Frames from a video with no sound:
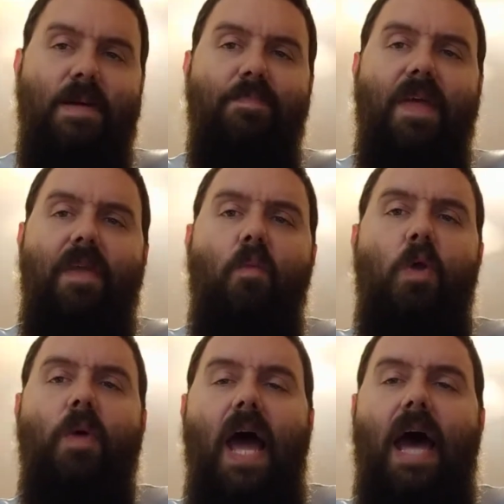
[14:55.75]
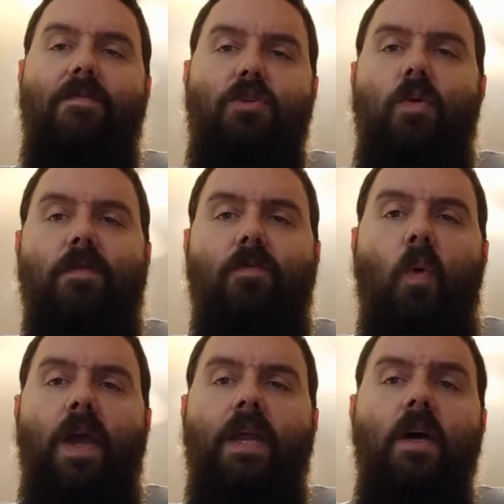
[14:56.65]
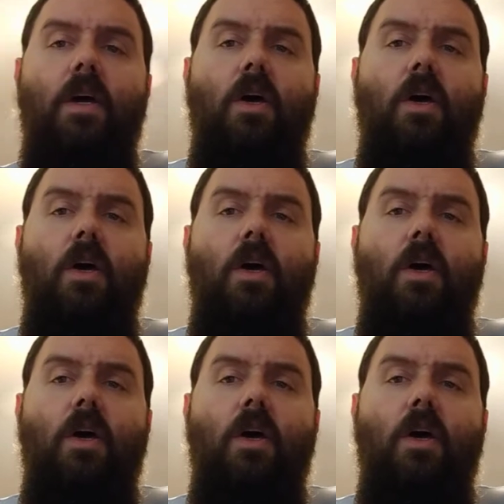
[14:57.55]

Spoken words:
something that we would have to avoid